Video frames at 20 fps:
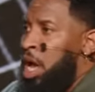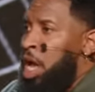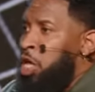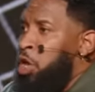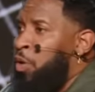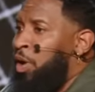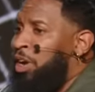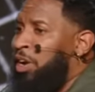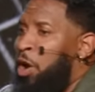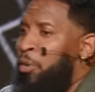
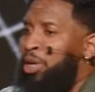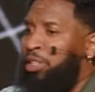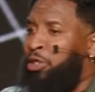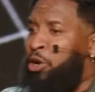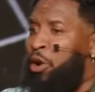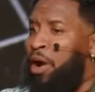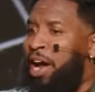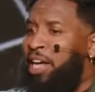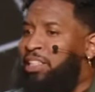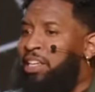You wanna know what's
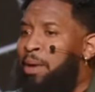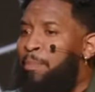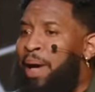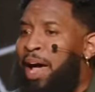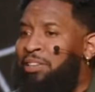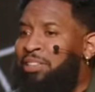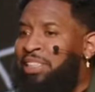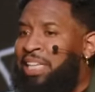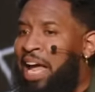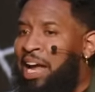crazy
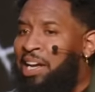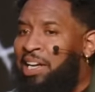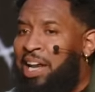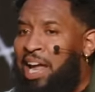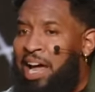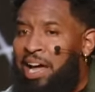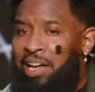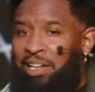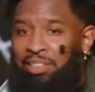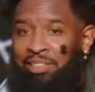about saying
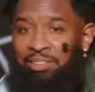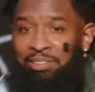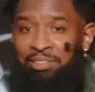that?